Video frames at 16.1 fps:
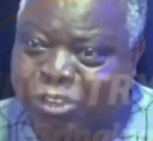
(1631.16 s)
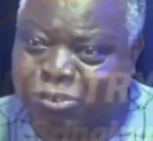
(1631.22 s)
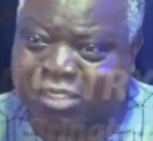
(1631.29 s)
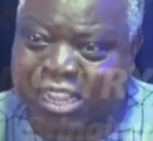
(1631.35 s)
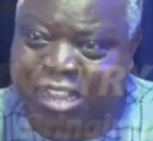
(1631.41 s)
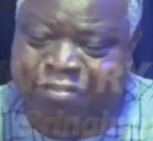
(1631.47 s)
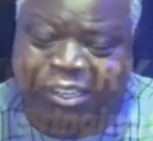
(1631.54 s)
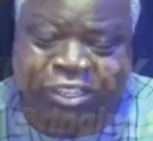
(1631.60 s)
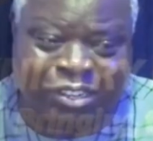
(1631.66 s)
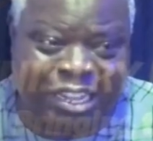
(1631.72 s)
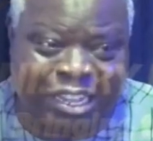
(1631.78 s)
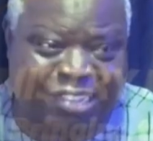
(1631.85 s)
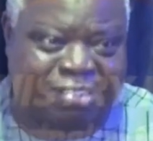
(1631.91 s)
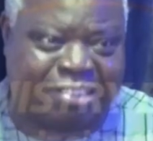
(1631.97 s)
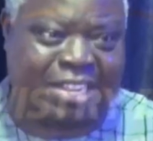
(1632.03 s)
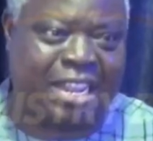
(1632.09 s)
salvation
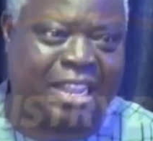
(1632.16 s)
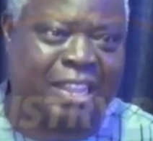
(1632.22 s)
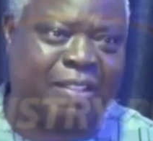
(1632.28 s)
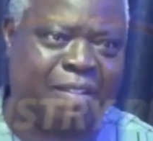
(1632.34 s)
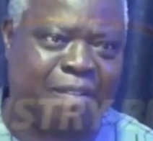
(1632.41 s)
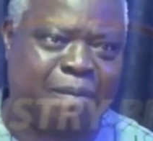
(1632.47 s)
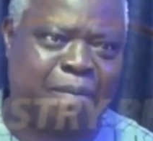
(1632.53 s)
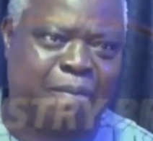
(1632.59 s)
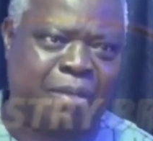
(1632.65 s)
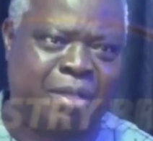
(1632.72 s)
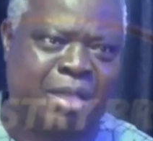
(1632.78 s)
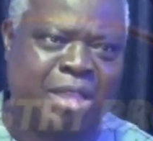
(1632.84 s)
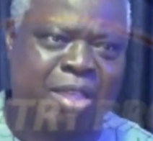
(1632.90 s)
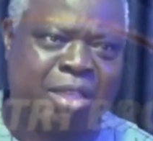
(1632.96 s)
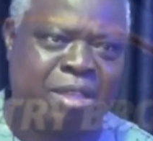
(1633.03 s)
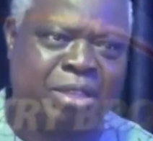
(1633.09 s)
yesterday.
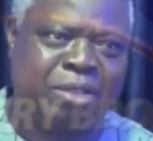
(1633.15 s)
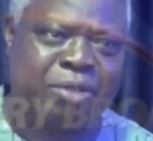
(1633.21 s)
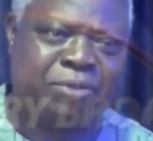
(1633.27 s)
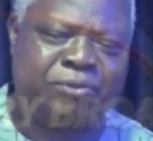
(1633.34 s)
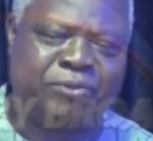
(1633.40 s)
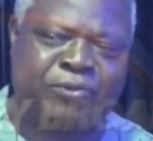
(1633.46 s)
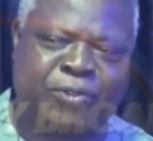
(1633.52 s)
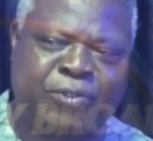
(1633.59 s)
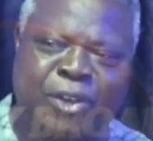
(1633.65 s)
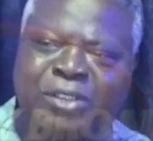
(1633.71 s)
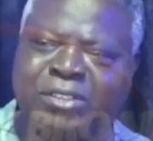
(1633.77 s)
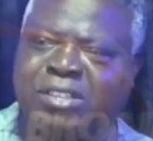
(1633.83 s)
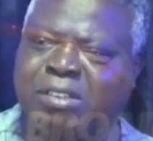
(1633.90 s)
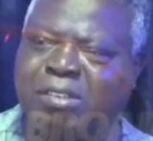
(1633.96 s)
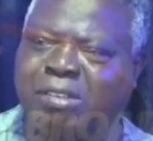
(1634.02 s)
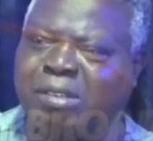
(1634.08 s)

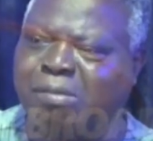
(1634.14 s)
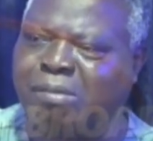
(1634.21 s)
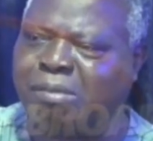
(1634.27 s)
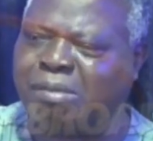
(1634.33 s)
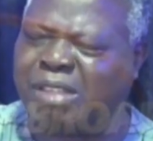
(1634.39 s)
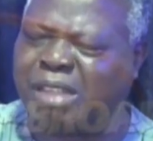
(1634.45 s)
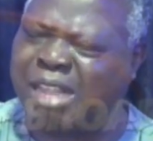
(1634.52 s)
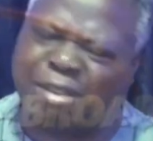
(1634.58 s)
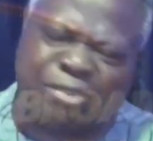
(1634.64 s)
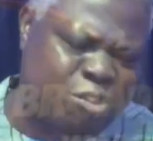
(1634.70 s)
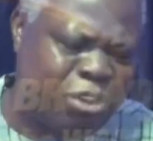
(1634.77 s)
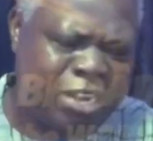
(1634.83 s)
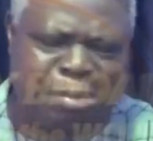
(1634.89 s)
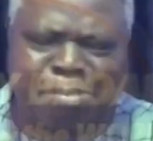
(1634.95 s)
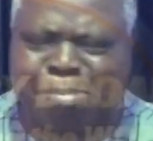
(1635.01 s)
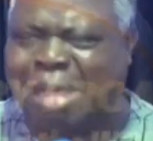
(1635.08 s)
First, I'm
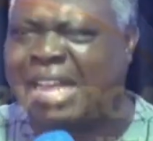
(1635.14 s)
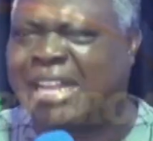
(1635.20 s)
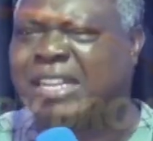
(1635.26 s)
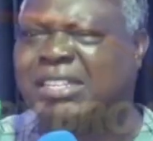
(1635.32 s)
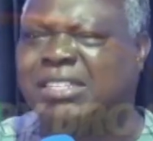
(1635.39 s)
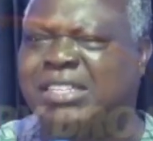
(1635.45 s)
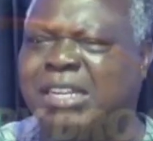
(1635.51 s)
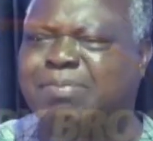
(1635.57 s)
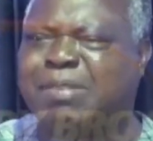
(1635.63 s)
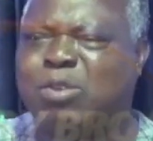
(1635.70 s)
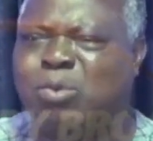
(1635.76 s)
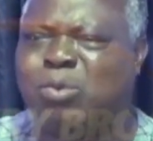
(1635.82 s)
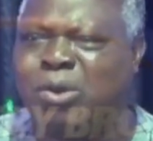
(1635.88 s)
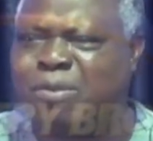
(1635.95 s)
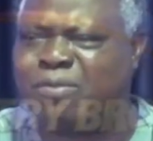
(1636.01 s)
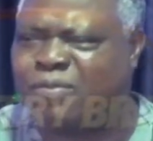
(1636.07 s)
sorry, Mark chapter
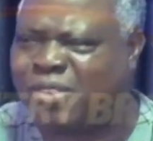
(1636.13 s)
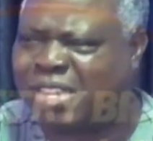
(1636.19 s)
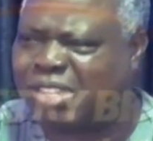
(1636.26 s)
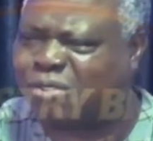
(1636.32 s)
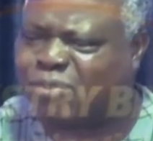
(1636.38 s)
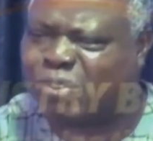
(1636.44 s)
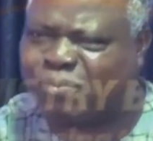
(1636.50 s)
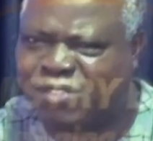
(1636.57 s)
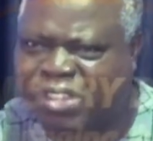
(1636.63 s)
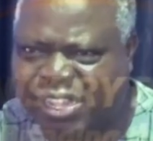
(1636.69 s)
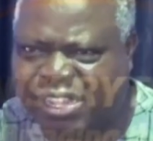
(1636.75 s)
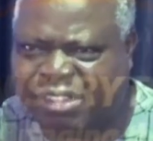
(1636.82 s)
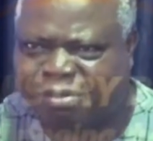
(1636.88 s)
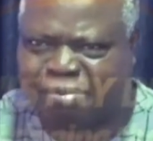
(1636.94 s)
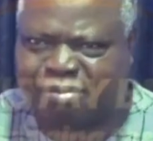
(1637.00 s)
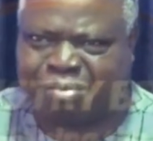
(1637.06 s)
one, verse
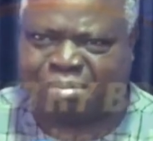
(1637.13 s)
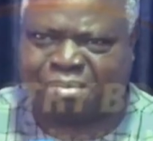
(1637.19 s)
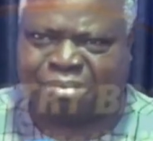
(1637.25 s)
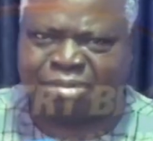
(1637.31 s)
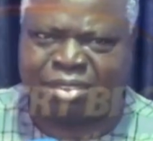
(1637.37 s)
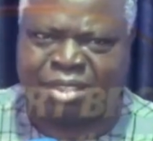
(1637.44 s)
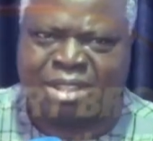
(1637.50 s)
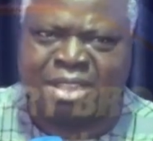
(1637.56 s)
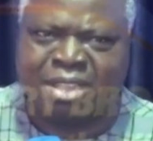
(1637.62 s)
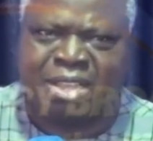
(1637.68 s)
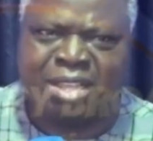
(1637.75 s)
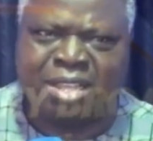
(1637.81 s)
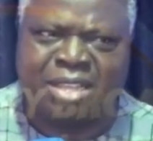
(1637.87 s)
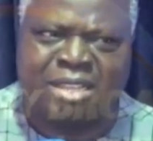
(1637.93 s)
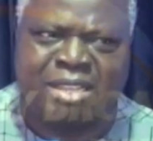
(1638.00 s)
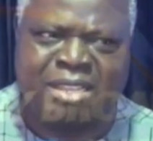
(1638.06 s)
fifteen.
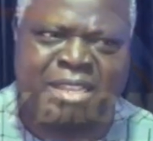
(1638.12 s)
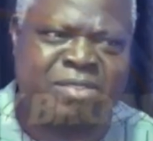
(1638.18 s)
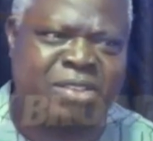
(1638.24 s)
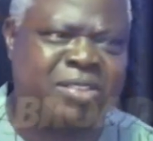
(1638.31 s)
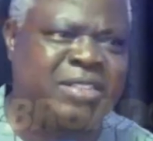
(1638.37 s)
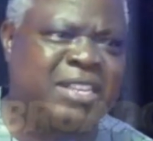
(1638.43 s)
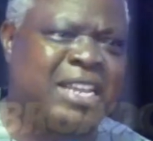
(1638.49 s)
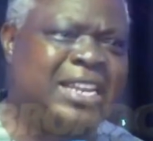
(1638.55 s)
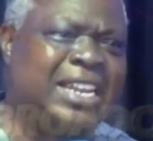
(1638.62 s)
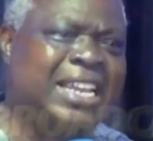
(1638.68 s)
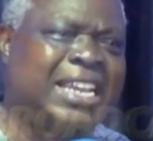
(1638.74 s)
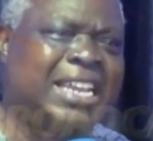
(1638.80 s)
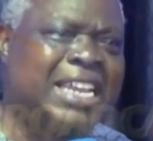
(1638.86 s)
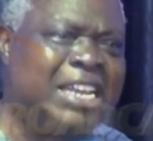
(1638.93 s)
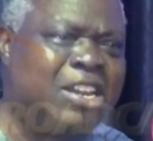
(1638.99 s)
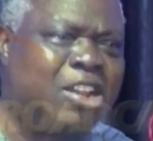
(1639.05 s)
Jesus said, the
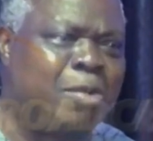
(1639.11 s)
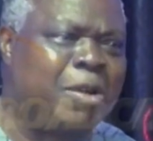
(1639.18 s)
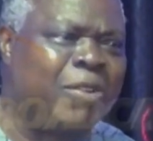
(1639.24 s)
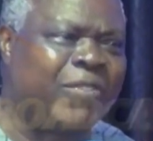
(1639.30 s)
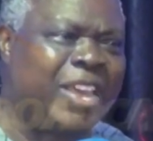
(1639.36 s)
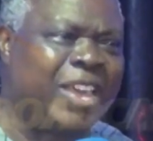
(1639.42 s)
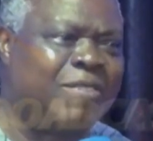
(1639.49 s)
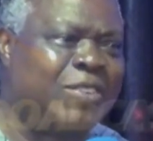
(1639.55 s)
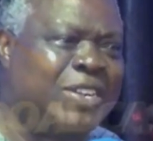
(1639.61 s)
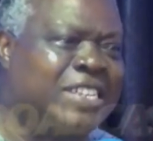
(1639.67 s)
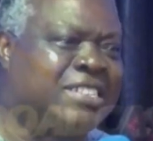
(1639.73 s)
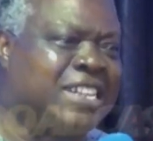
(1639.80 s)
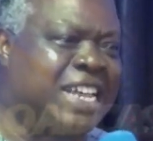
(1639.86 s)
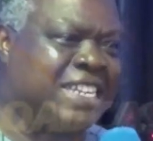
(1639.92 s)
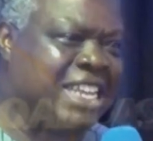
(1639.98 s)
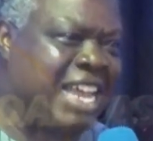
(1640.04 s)
kingdom of heaven is
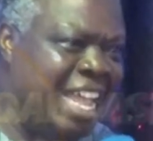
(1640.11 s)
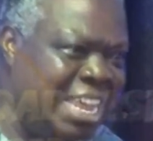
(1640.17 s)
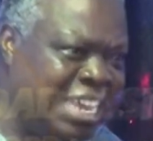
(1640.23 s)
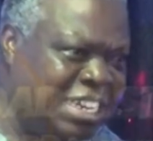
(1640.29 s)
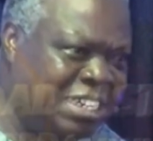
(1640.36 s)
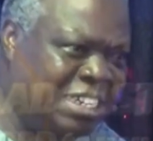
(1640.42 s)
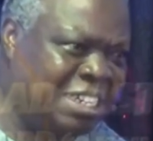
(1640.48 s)
at hand.